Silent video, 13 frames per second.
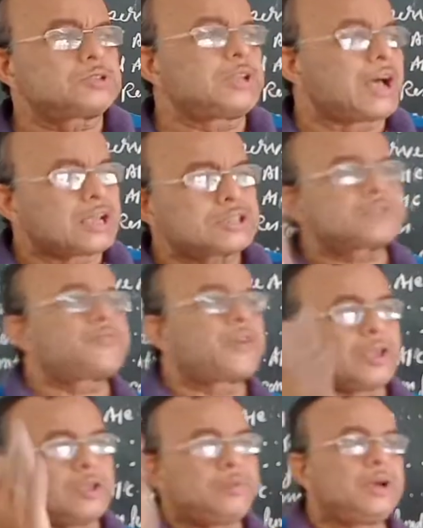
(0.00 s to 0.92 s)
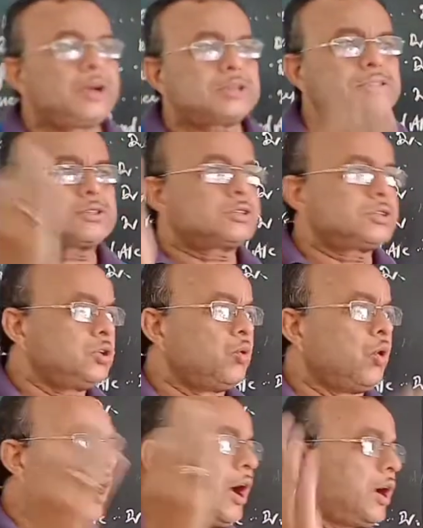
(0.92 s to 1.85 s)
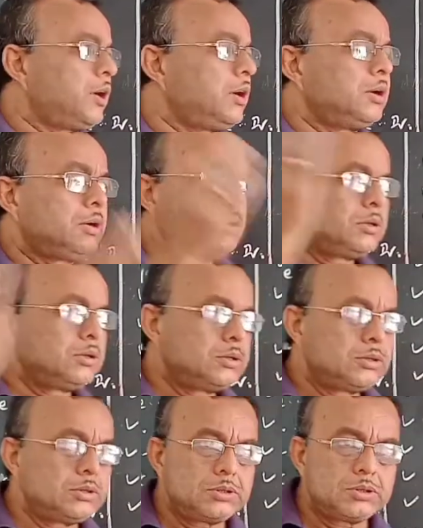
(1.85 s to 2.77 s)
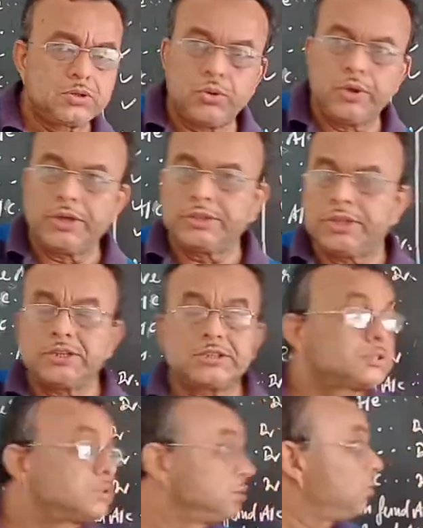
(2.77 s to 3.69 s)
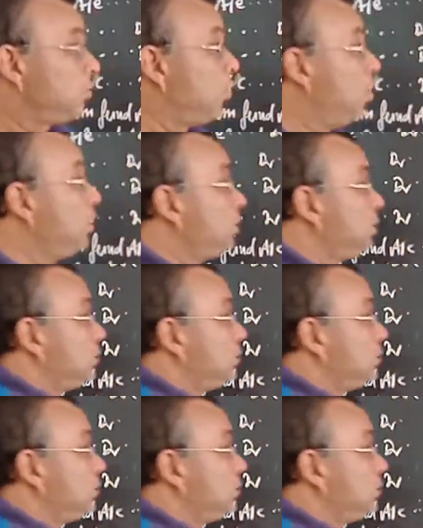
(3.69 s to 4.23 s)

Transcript: last 5 years you are doing this old